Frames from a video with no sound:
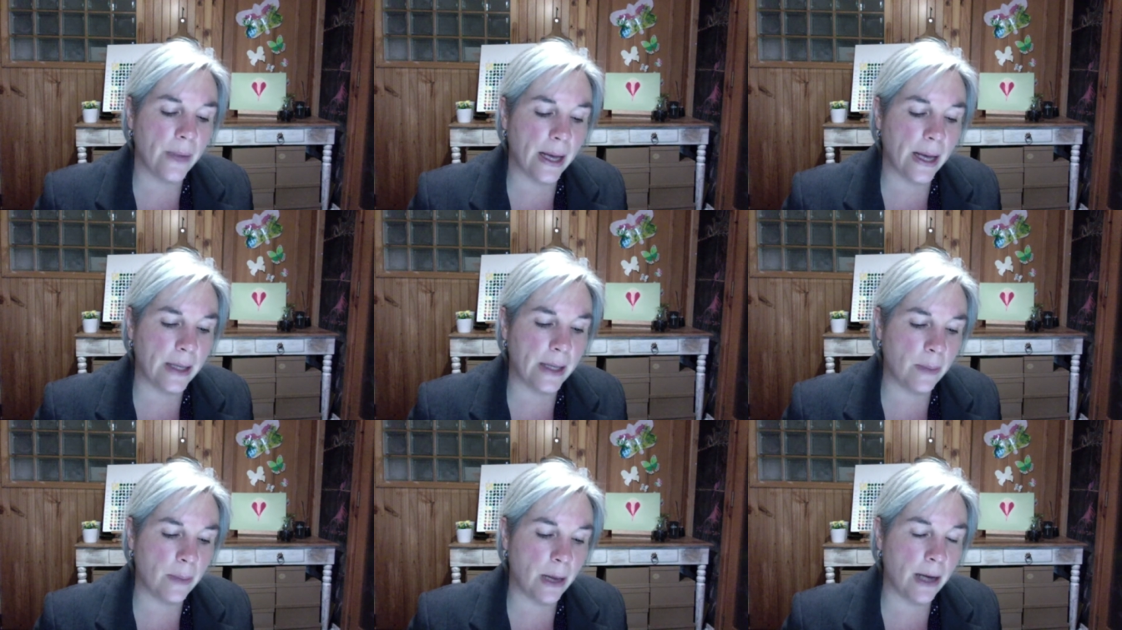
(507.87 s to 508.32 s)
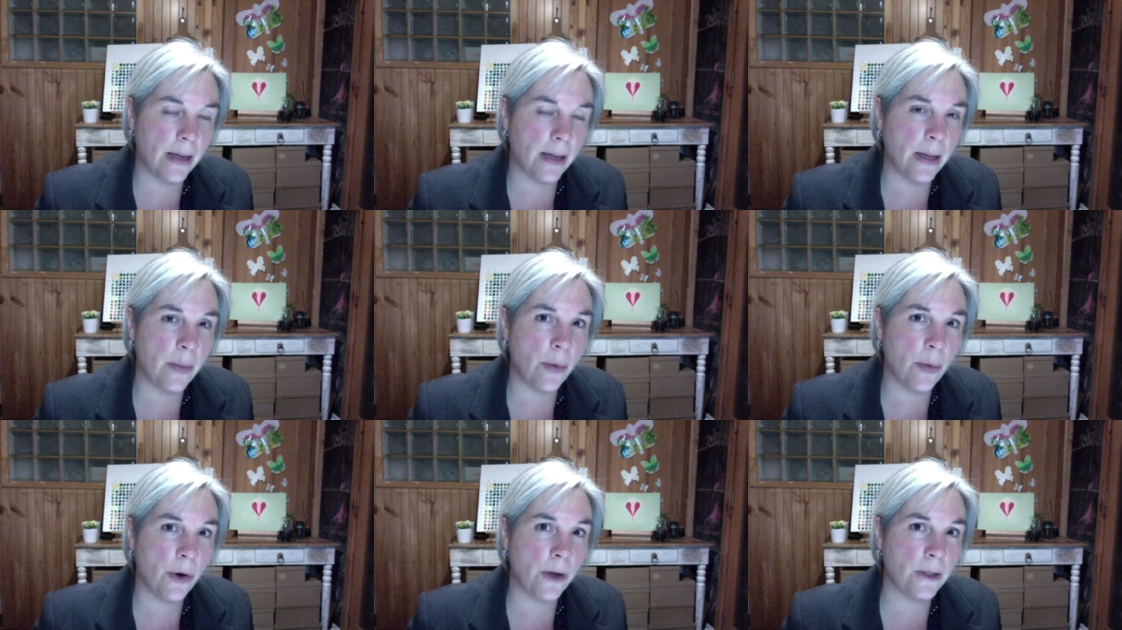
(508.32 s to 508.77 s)
as part of
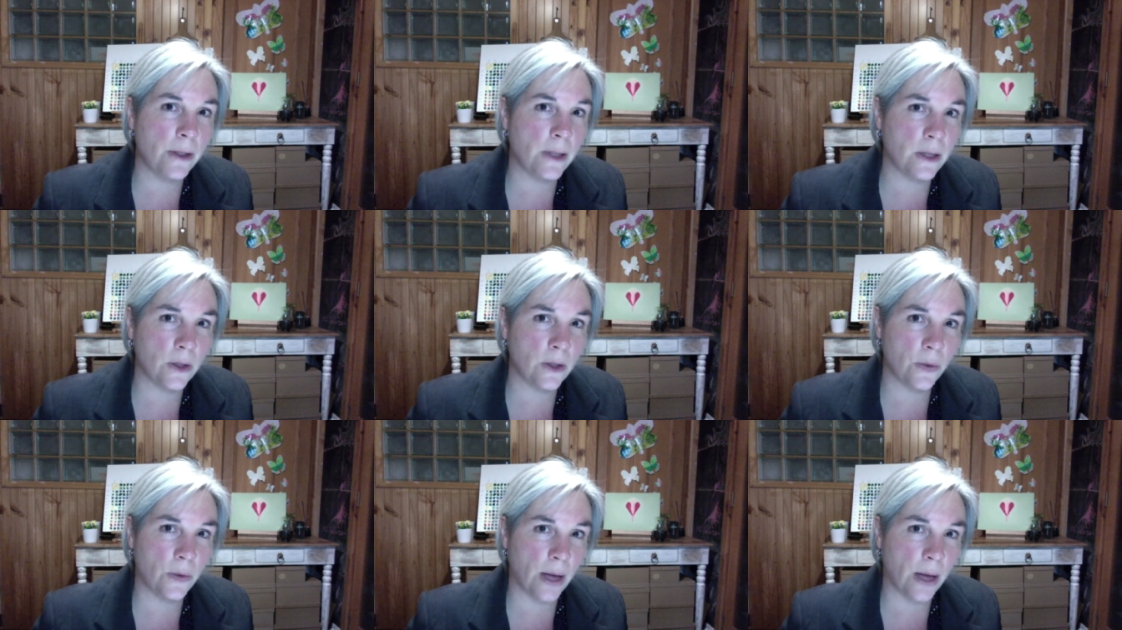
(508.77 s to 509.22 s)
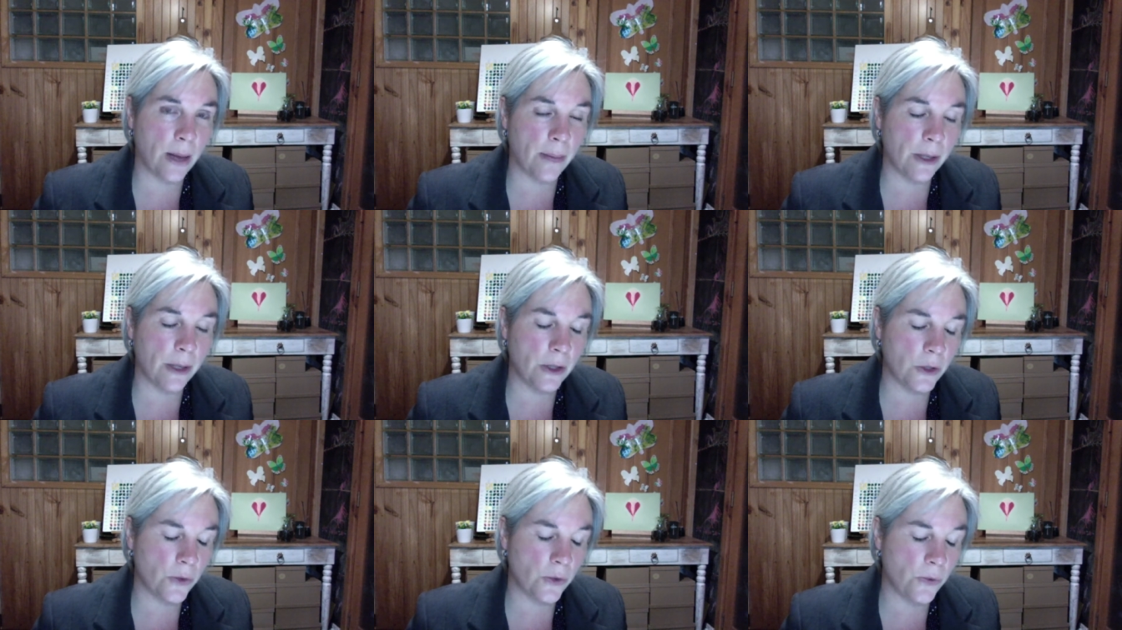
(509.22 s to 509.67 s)
their process of
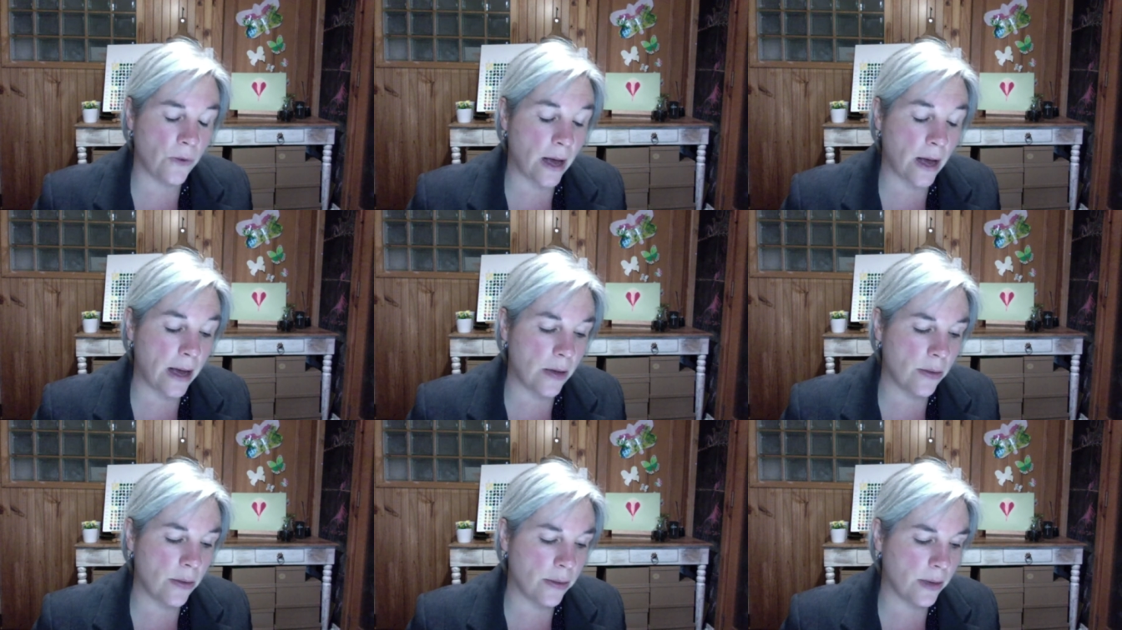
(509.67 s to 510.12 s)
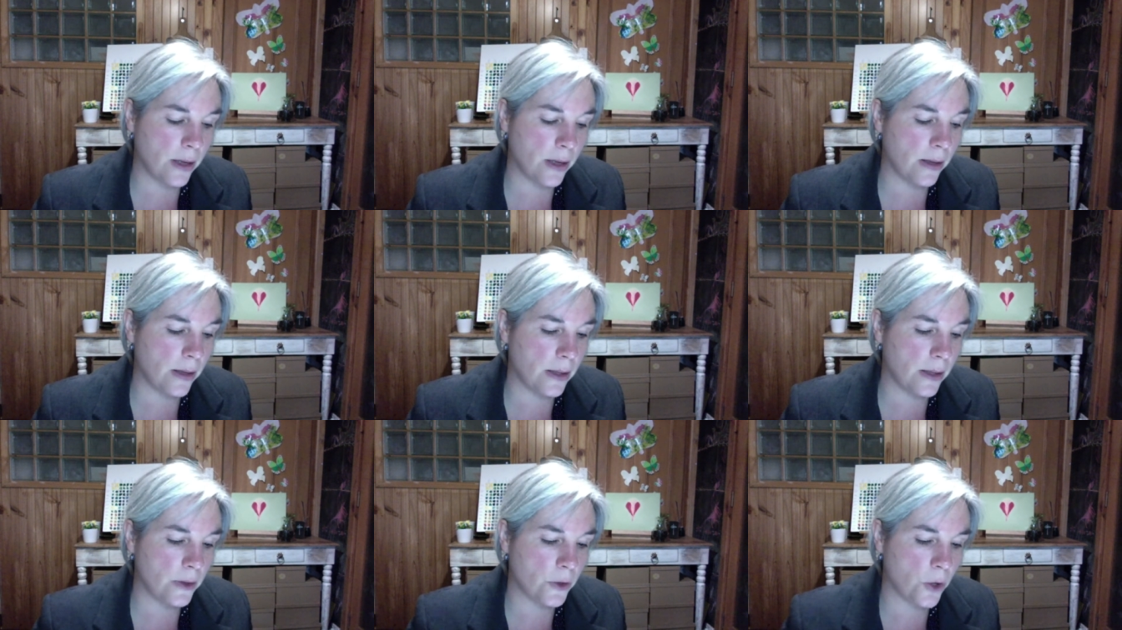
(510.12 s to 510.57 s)
coming to faith
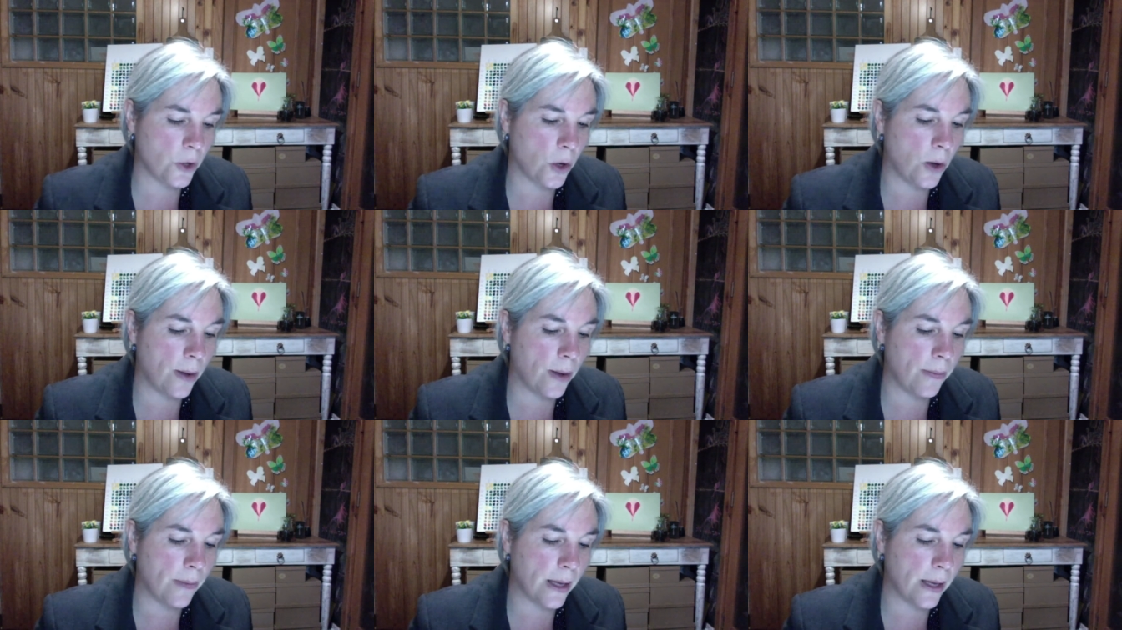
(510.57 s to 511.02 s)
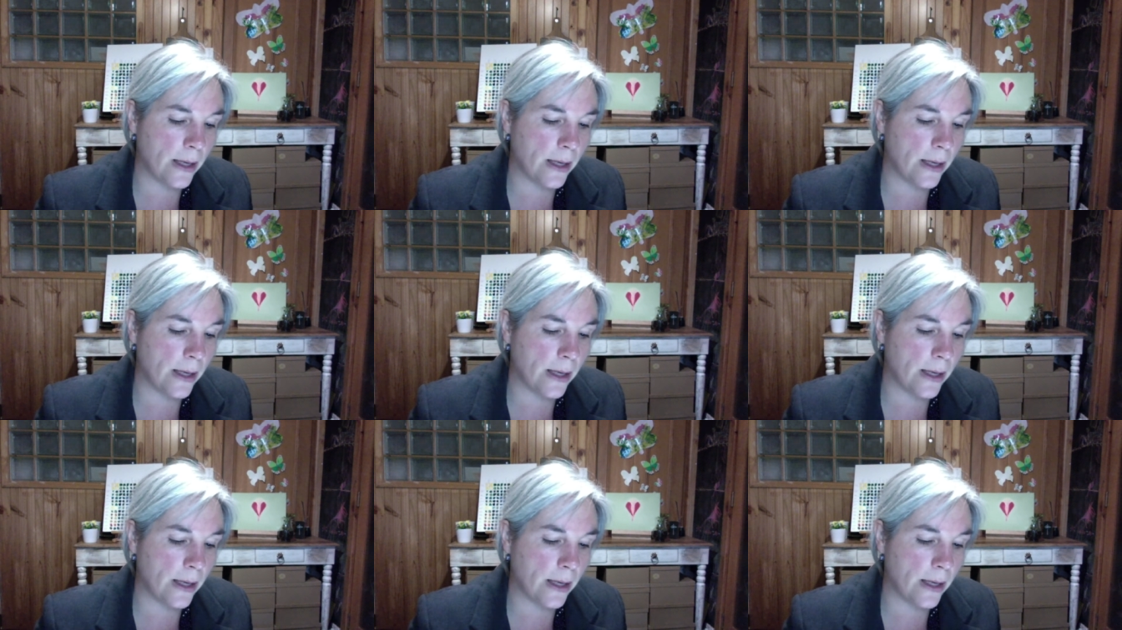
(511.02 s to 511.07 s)
in this time.